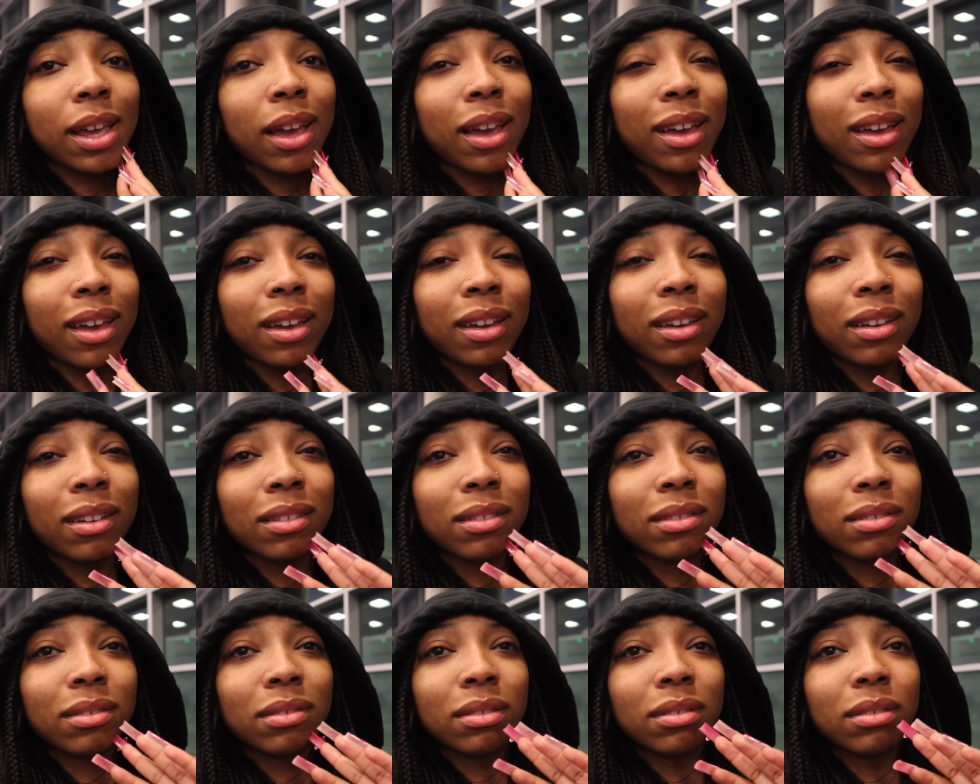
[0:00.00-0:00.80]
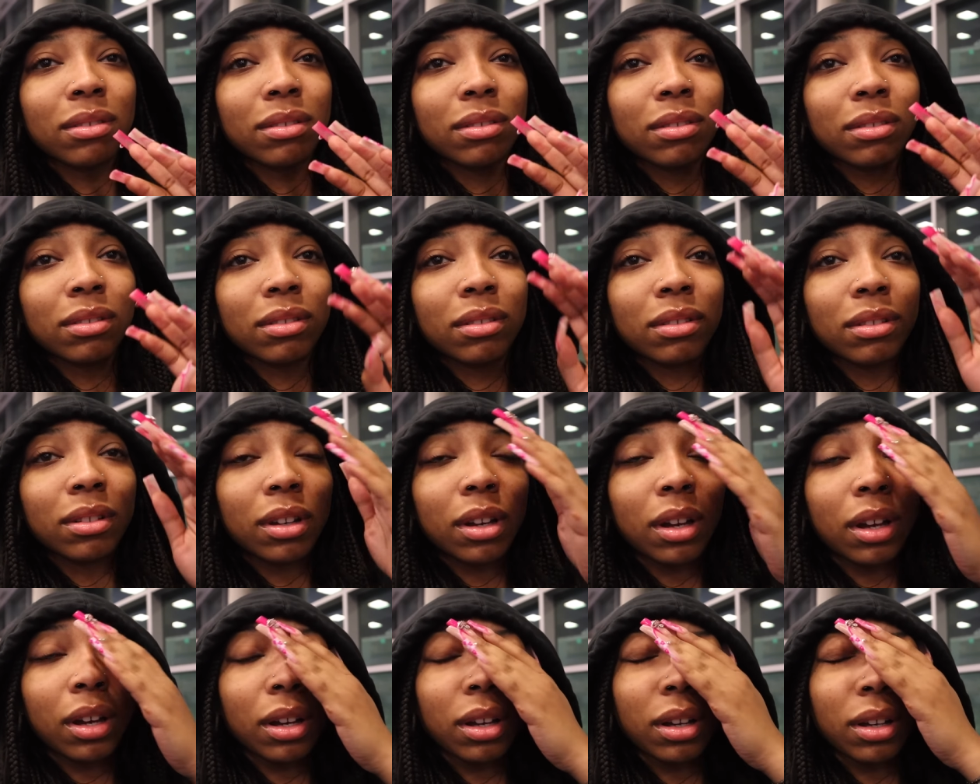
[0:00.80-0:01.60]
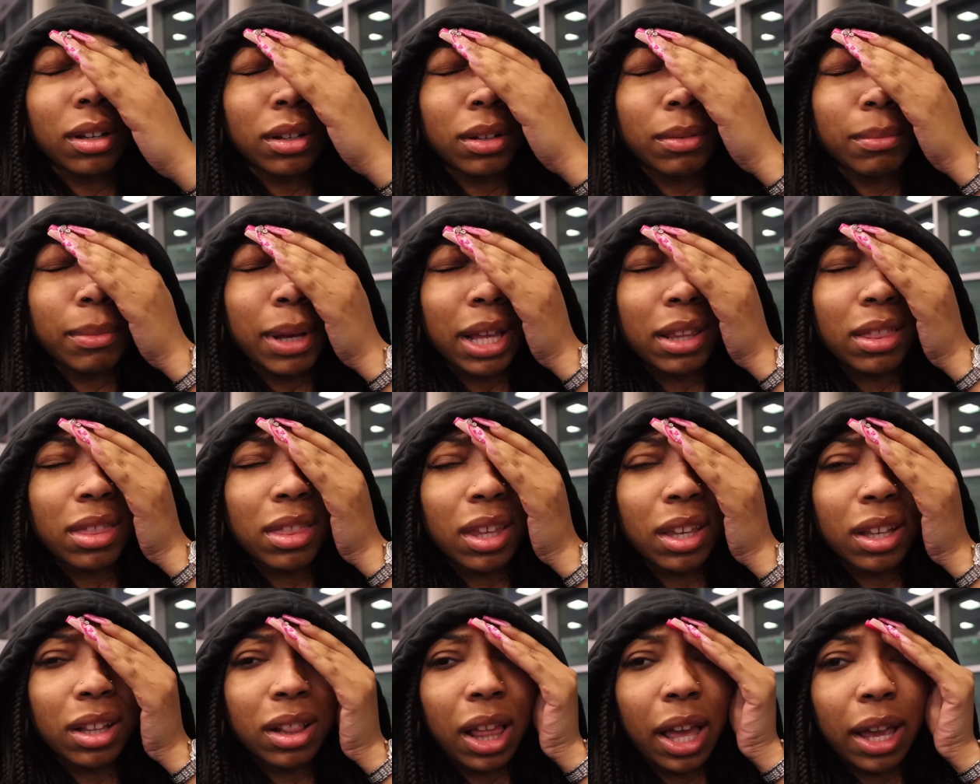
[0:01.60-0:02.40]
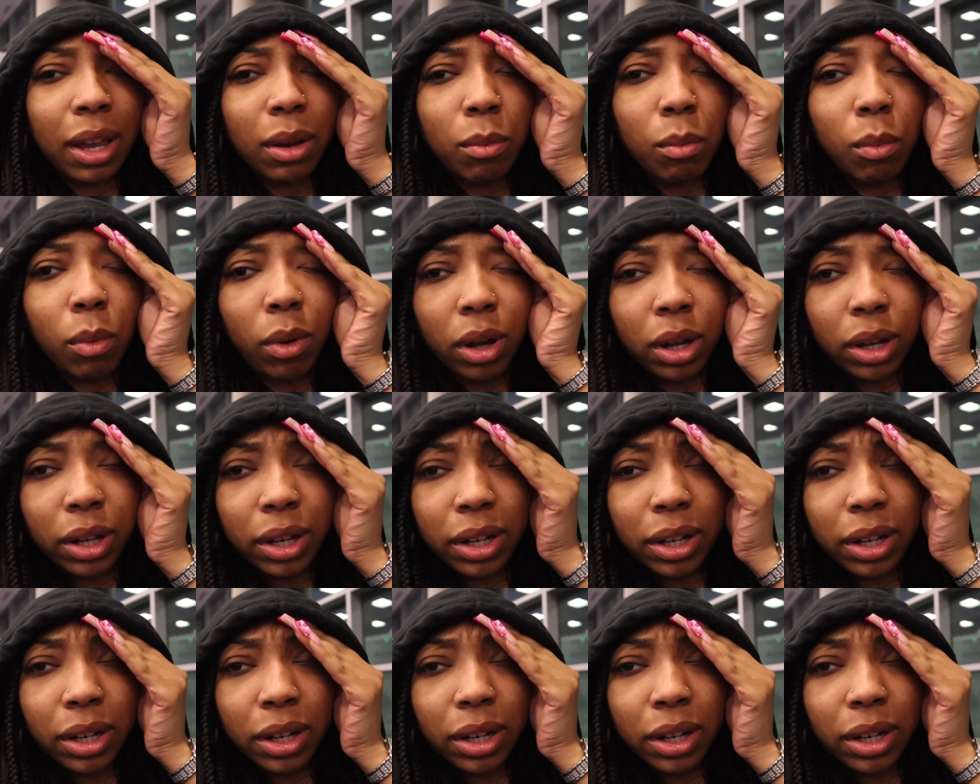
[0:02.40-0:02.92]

at, um, I think, like 1.